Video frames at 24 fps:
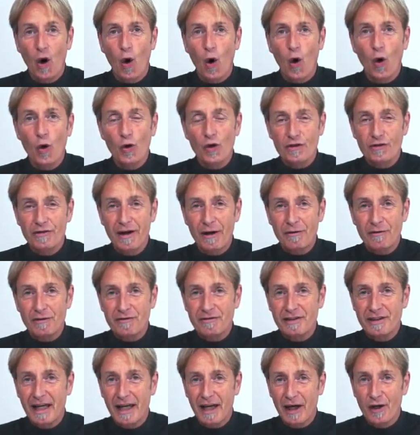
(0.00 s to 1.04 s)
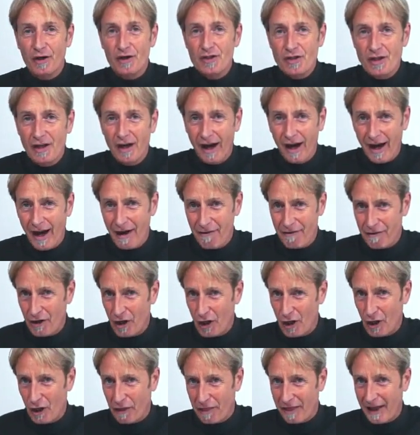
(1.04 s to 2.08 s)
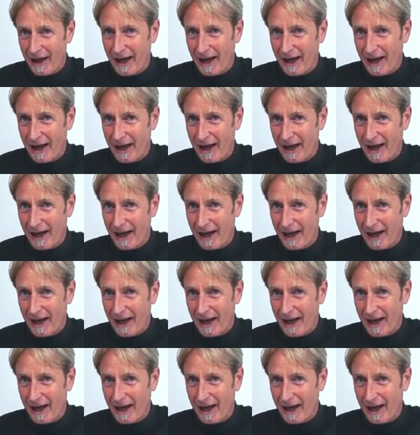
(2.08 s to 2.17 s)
Order out of chaos? I've heard